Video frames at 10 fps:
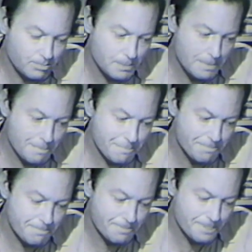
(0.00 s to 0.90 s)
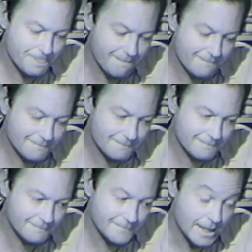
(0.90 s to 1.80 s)
But you really seem to take to it,
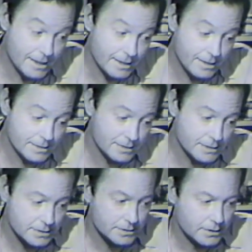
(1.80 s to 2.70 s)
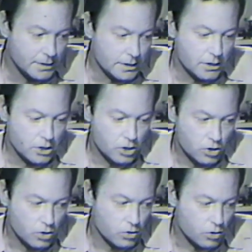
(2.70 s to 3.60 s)
Joe. How long you been exec here?
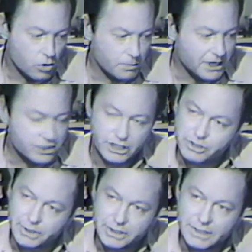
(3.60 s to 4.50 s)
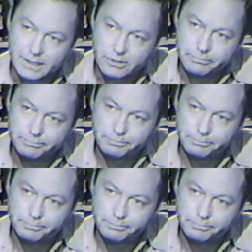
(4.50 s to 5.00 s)
Oh, about six months now.